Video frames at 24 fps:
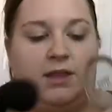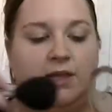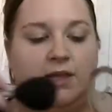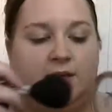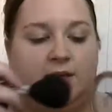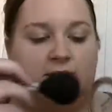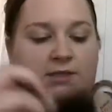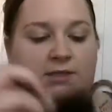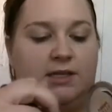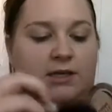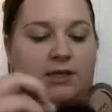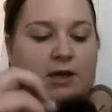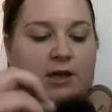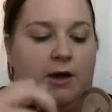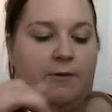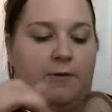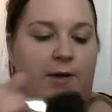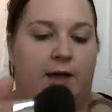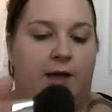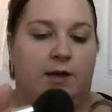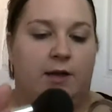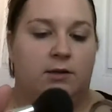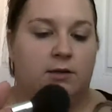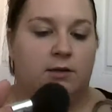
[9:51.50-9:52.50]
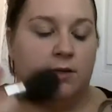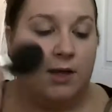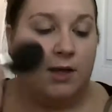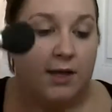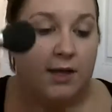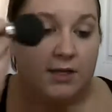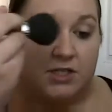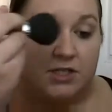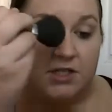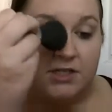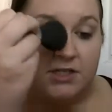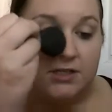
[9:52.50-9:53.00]
of this and go in
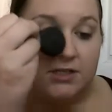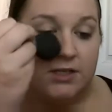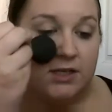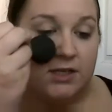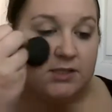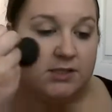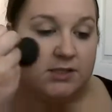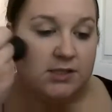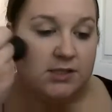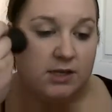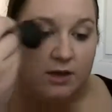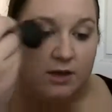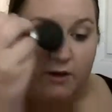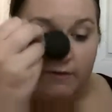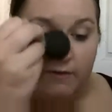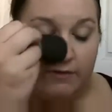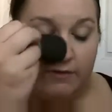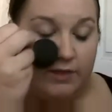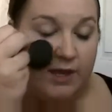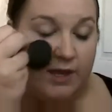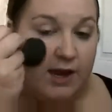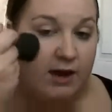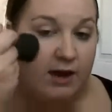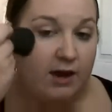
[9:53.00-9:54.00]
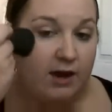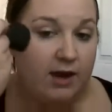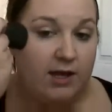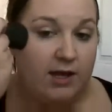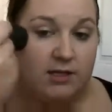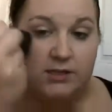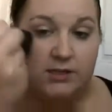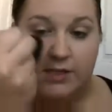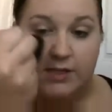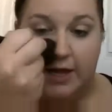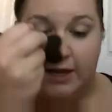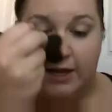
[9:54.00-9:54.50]
and just dust it over the
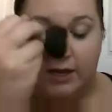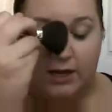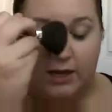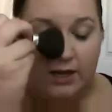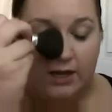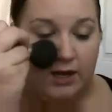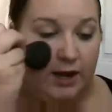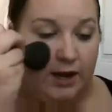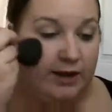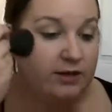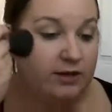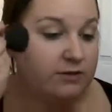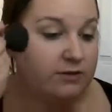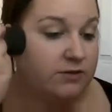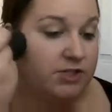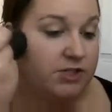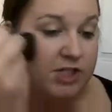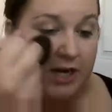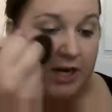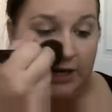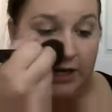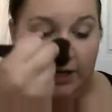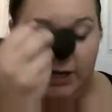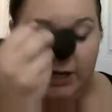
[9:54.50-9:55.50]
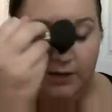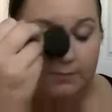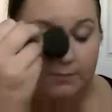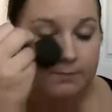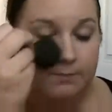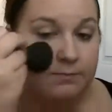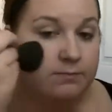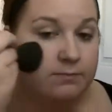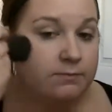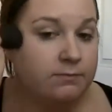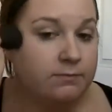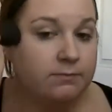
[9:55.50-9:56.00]
areas that get kind of shiny,
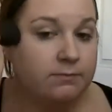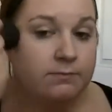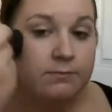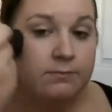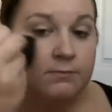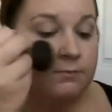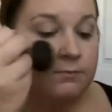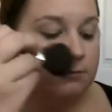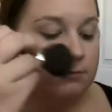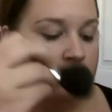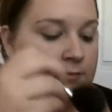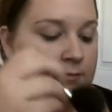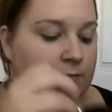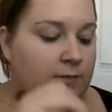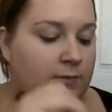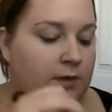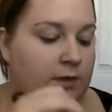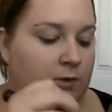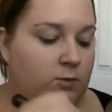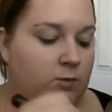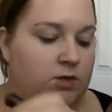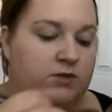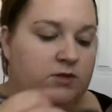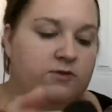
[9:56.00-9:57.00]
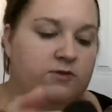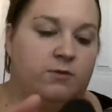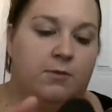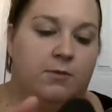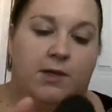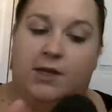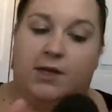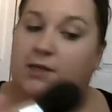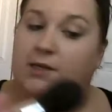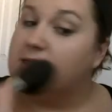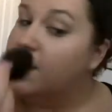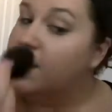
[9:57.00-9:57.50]
which for
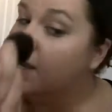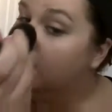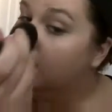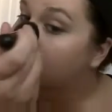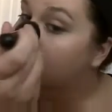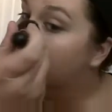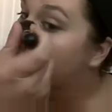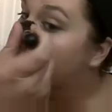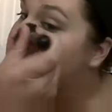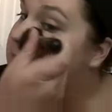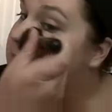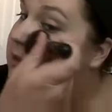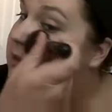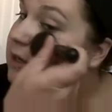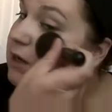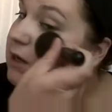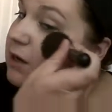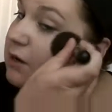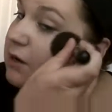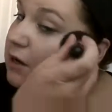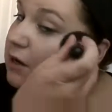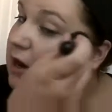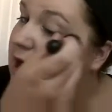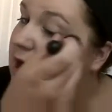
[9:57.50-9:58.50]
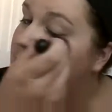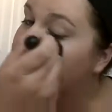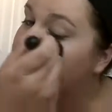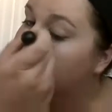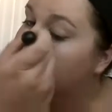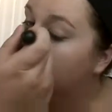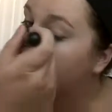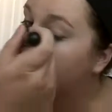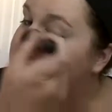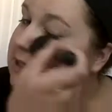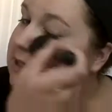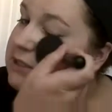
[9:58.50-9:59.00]
me tends to be
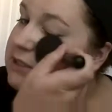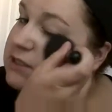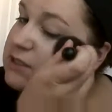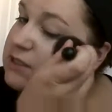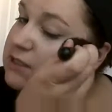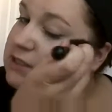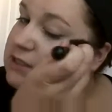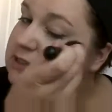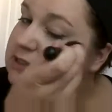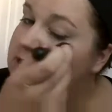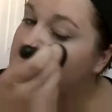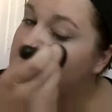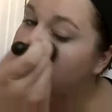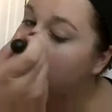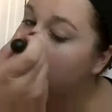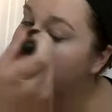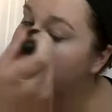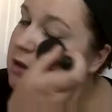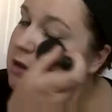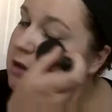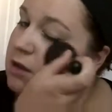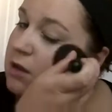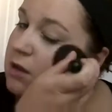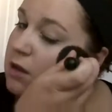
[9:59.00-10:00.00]
across my T-zone